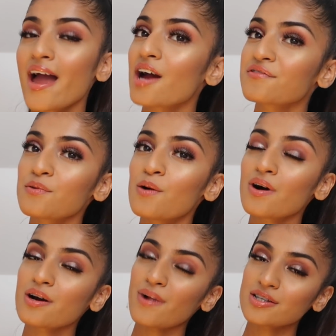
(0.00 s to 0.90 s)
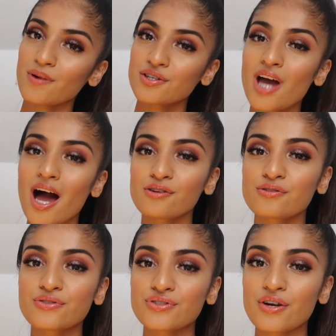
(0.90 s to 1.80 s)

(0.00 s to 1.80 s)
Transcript: Hey everyone, welcome back to my channel.